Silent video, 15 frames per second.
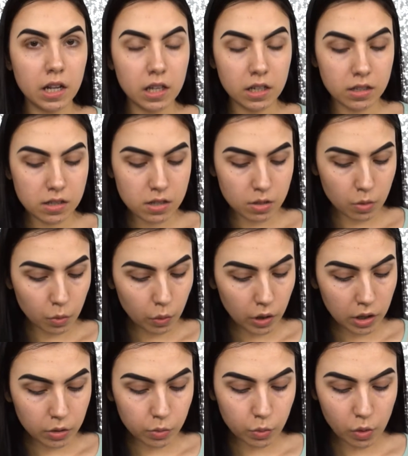lids
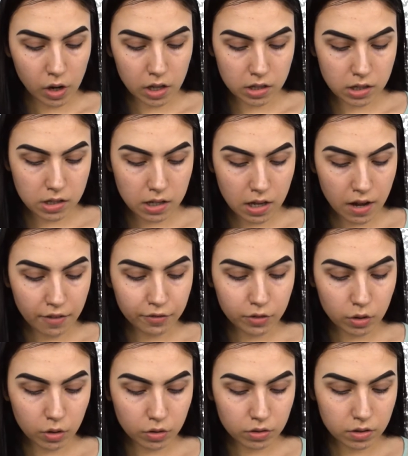with what's
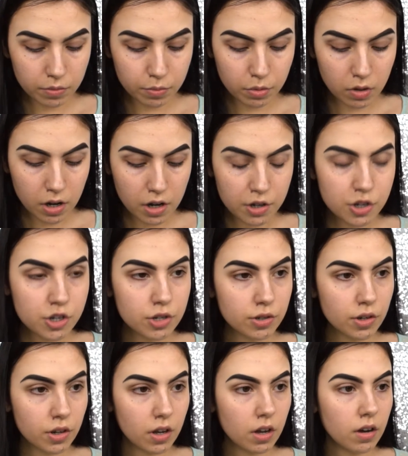left on the brush,
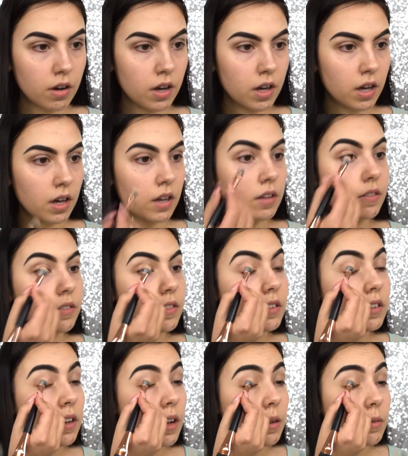and
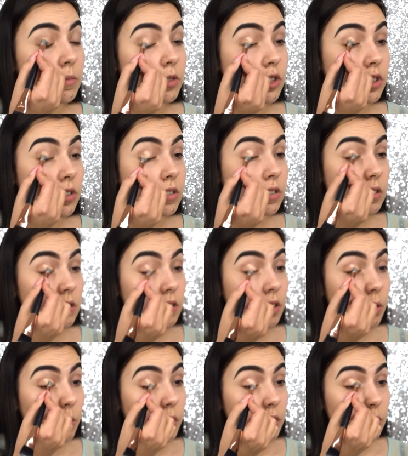I'm just
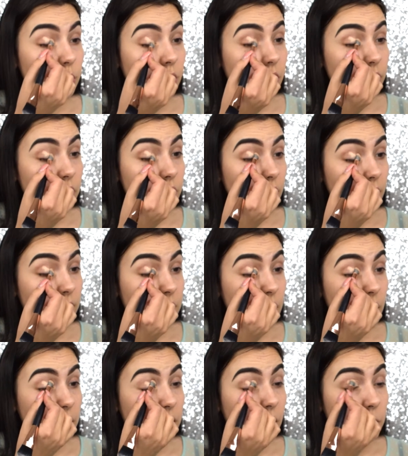going to leave it like
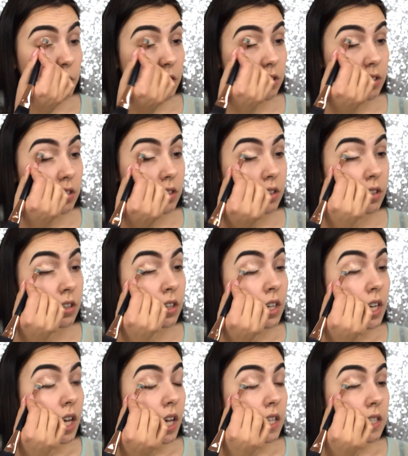that. I'm not gonna
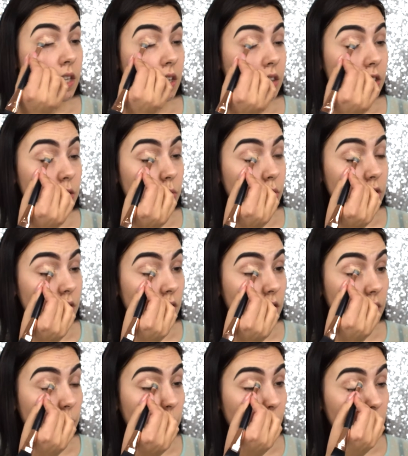set it with
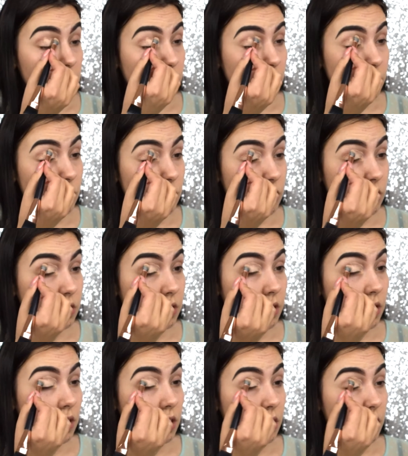any powder just
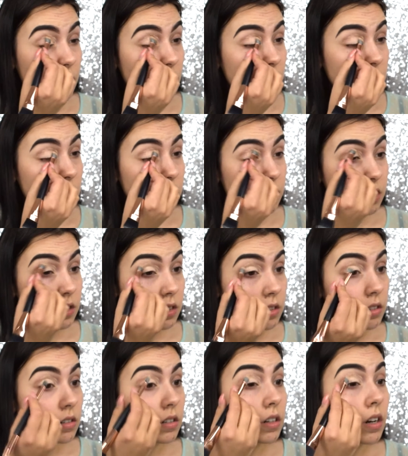because
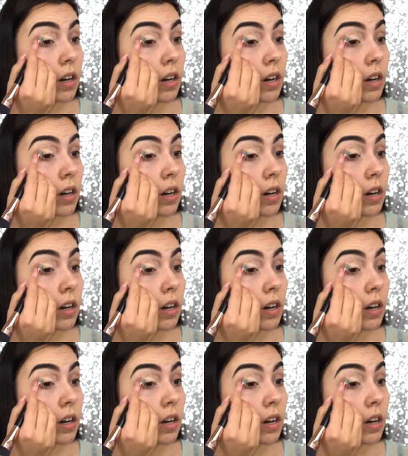the